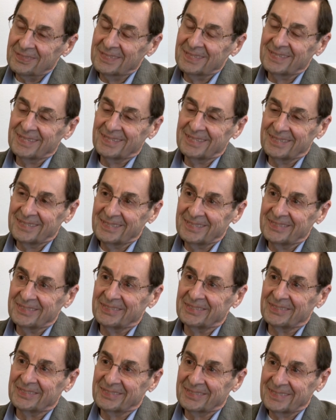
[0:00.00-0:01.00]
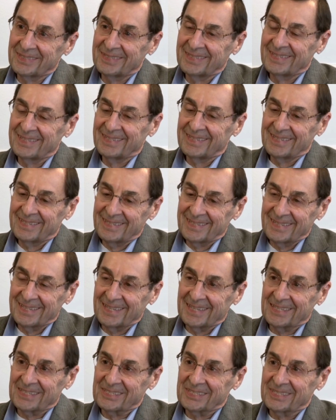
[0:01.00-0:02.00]
fifty-eight years.
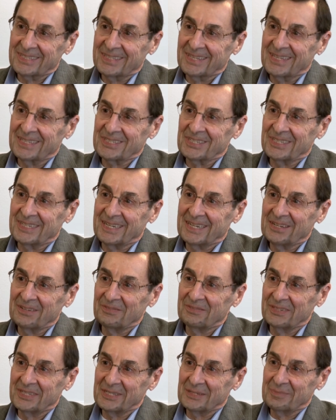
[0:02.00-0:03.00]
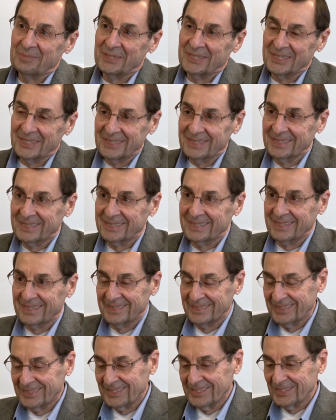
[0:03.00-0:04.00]
That's, that's an enviable
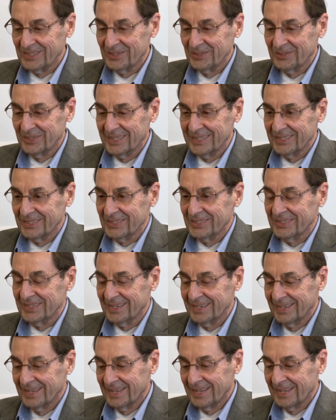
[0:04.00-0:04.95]
situation.